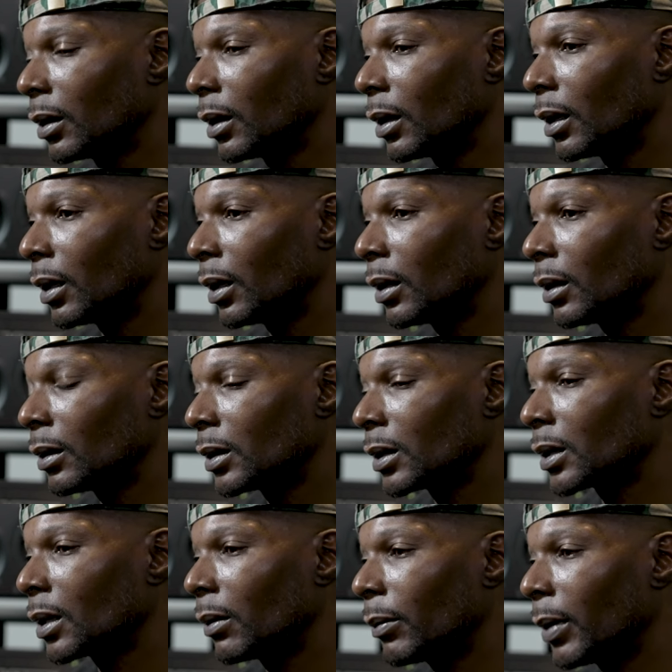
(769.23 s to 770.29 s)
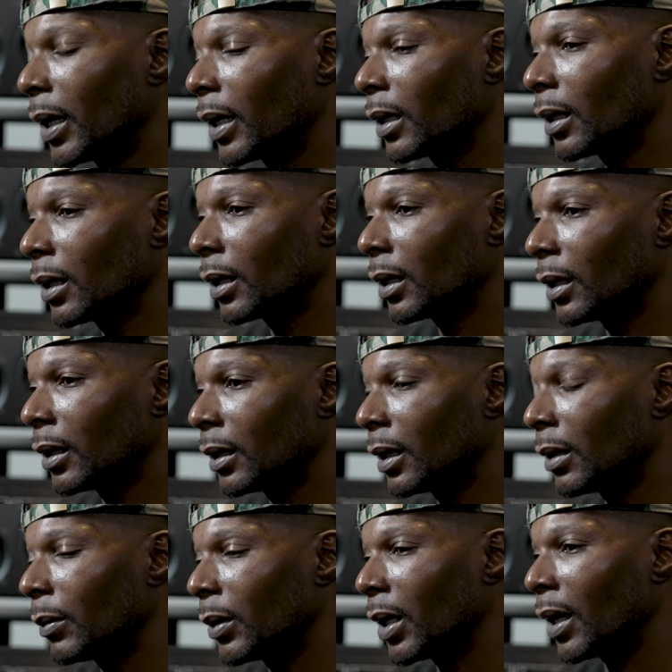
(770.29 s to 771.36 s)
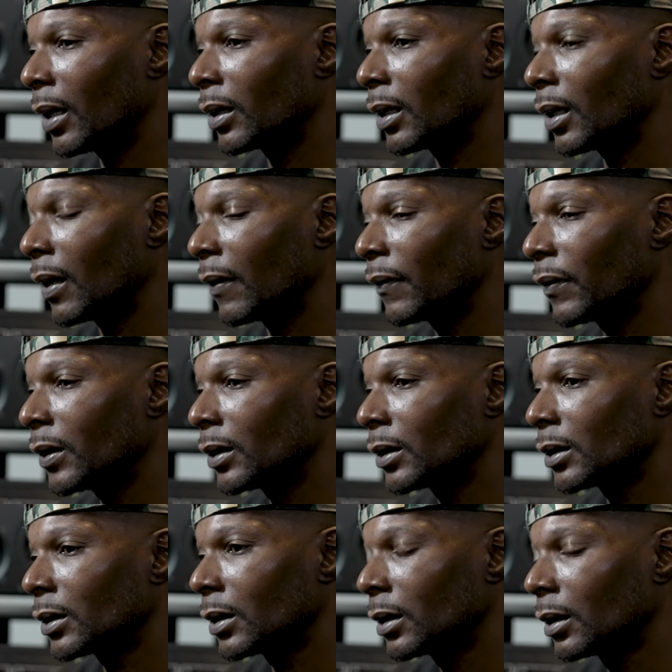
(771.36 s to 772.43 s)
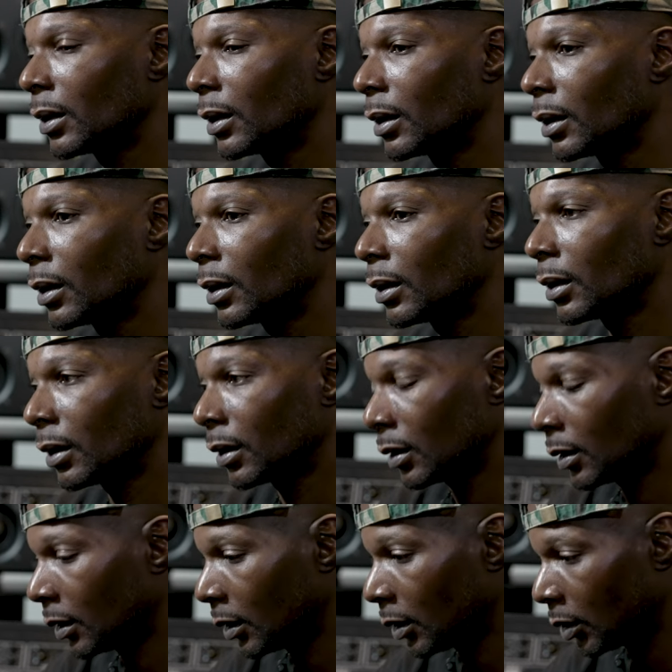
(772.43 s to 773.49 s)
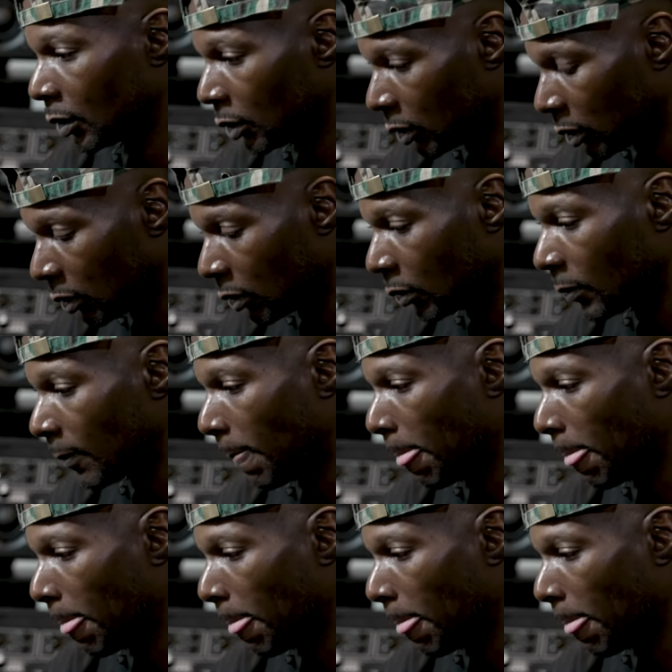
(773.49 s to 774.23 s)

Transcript: and just come back and get me after y'all finish. So